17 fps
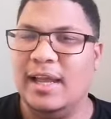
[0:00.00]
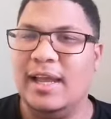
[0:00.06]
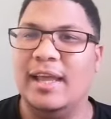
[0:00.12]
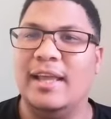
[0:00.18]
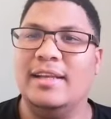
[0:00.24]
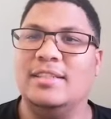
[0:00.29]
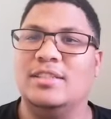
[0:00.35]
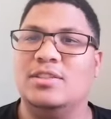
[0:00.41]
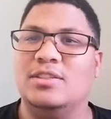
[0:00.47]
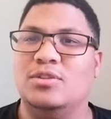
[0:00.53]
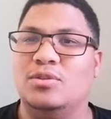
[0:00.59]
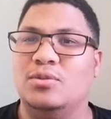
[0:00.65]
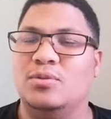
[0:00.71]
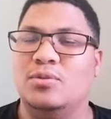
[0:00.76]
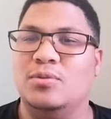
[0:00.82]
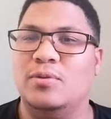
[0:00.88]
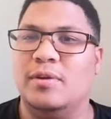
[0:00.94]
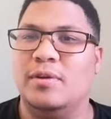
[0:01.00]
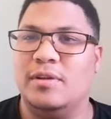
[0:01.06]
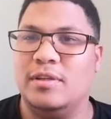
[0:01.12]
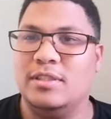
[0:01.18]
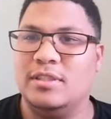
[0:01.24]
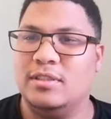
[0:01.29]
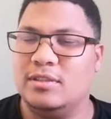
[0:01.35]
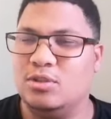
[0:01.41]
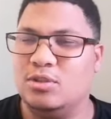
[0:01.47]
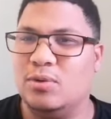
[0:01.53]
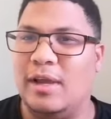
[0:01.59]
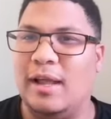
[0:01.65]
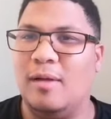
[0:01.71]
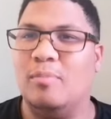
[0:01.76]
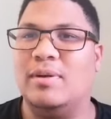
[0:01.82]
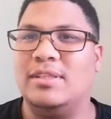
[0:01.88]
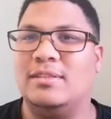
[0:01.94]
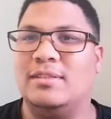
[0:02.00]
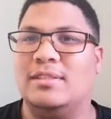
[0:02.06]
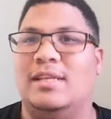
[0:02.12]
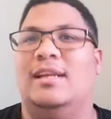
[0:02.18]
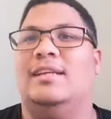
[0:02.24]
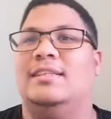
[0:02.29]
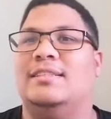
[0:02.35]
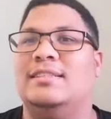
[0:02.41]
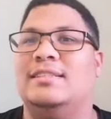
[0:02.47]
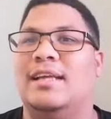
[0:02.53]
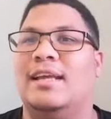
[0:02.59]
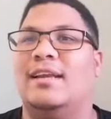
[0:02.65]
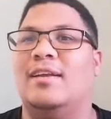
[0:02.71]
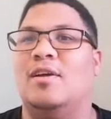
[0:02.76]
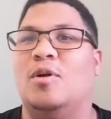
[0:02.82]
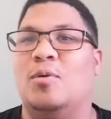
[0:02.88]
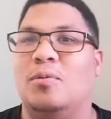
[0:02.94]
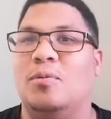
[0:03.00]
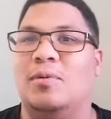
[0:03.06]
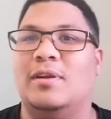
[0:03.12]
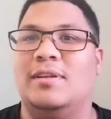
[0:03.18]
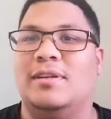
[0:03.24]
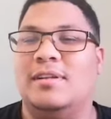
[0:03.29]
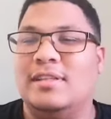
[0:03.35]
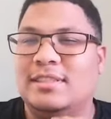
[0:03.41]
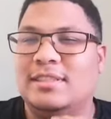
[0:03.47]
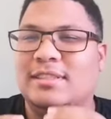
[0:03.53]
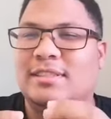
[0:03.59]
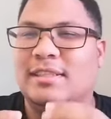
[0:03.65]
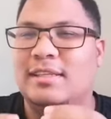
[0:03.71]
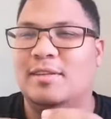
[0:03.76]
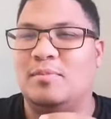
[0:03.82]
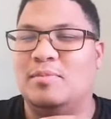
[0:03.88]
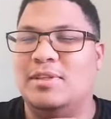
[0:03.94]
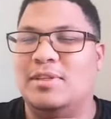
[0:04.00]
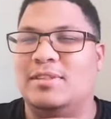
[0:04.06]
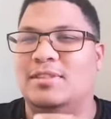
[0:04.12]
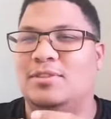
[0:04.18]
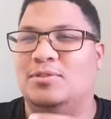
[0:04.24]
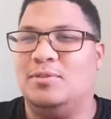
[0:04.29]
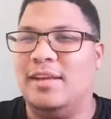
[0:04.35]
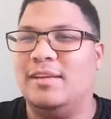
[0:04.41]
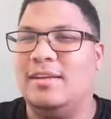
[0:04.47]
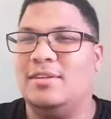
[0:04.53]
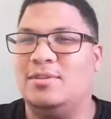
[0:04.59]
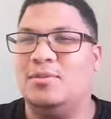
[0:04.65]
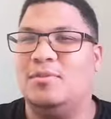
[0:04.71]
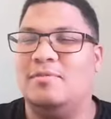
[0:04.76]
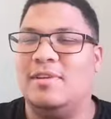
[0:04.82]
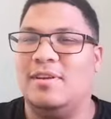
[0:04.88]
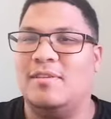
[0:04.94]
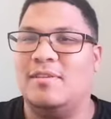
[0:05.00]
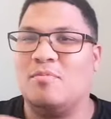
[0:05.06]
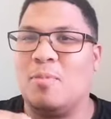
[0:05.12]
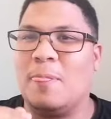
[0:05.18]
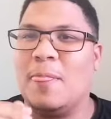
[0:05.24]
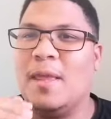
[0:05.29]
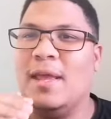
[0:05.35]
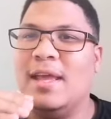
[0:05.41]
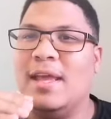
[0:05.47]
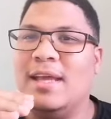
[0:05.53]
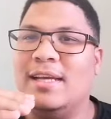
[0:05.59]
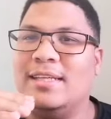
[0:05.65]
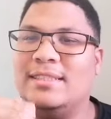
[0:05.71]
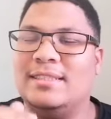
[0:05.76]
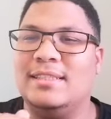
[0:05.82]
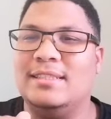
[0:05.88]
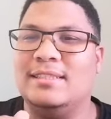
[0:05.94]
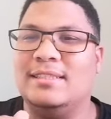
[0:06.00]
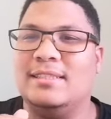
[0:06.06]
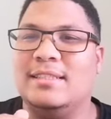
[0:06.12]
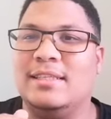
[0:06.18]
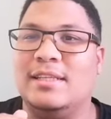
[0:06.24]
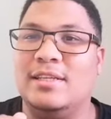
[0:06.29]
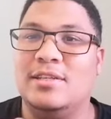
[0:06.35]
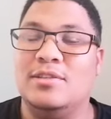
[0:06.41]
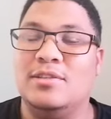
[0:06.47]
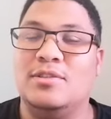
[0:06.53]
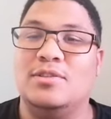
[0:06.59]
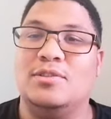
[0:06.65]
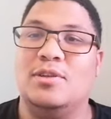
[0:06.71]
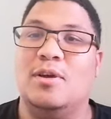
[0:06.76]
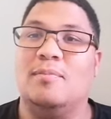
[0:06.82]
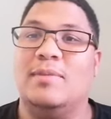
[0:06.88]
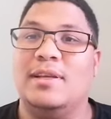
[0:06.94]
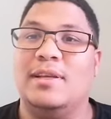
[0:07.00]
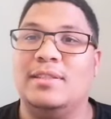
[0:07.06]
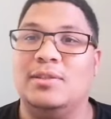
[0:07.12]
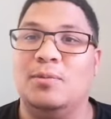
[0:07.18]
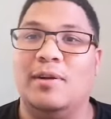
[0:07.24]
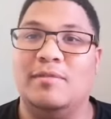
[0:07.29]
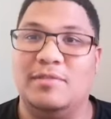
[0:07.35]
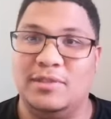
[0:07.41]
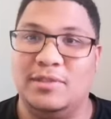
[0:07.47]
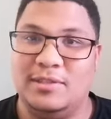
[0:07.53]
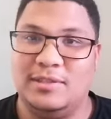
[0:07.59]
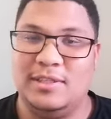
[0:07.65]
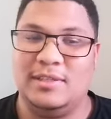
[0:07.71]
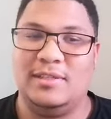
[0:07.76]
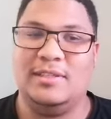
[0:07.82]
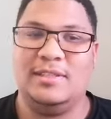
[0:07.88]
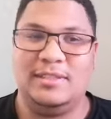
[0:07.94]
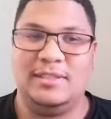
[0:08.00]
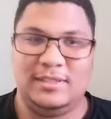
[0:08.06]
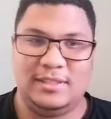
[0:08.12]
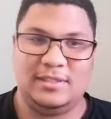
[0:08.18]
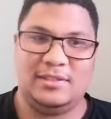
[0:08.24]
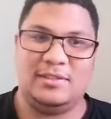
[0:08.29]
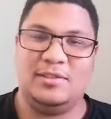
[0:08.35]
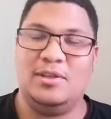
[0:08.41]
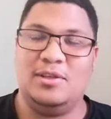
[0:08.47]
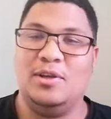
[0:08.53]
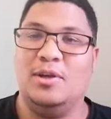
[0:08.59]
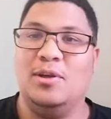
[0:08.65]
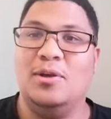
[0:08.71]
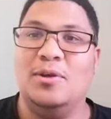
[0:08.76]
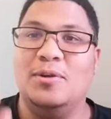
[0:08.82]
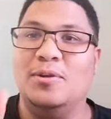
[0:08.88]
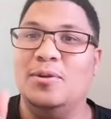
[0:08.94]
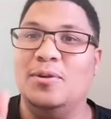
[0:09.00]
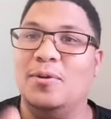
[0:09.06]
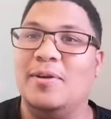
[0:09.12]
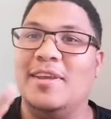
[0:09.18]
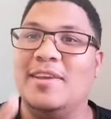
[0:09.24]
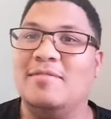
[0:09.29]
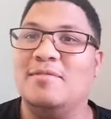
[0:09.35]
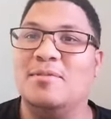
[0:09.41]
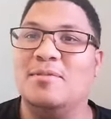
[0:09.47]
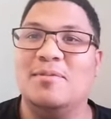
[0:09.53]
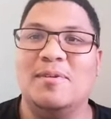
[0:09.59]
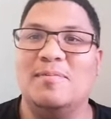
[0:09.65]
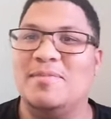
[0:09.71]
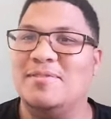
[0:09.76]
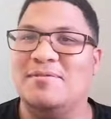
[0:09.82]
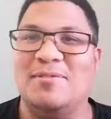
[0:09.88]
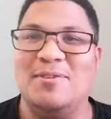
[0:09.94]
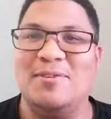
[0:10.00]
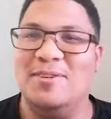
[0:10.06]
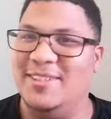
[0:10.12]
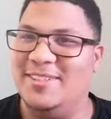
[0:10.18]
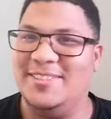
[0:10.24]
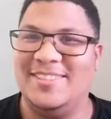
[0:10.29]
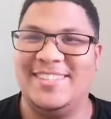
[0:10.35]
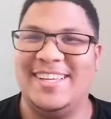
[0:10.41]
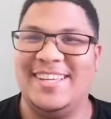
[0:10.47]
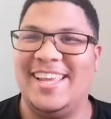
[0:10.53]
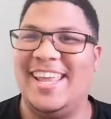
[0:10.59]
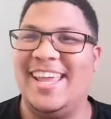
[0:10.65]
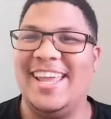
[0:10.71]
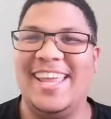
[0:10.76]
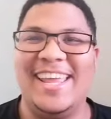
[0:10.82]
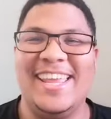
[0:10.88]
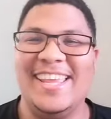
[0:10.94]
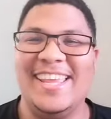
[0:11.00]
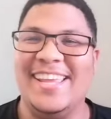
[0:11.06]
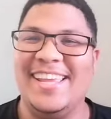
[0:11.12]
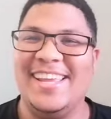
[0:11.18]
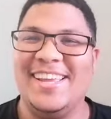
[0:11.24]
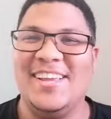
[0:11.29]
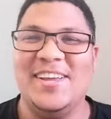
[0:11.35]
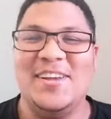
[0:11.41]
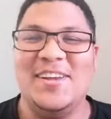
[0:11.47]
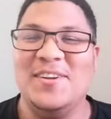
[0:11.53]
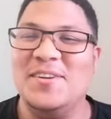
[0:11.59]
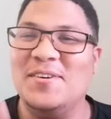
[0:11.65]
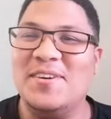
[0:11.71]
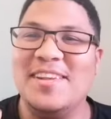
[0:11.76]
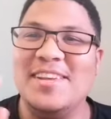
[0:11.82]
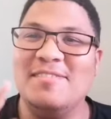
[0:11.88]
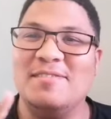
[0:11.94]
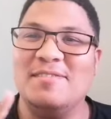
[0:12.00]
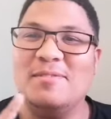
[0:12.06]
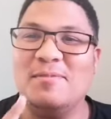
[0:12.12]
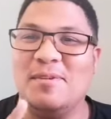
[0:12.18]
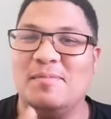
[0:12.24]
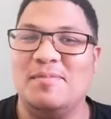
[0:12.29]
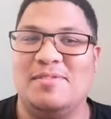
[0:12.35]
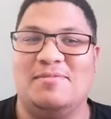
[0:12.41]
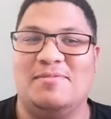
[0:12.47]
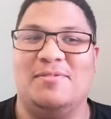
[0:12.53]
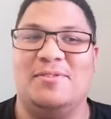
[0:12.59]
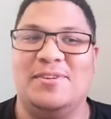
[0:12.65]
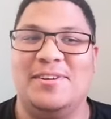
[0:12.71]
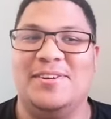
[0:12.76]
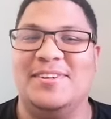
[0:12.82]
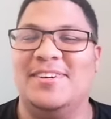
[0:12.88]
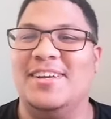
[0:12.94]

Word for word: And just to just to help us and understand what just a little bit, just to end this off in, it says in Psalm 91 verse 10, it says, no evil will befall you. Hey, no evil will befall you,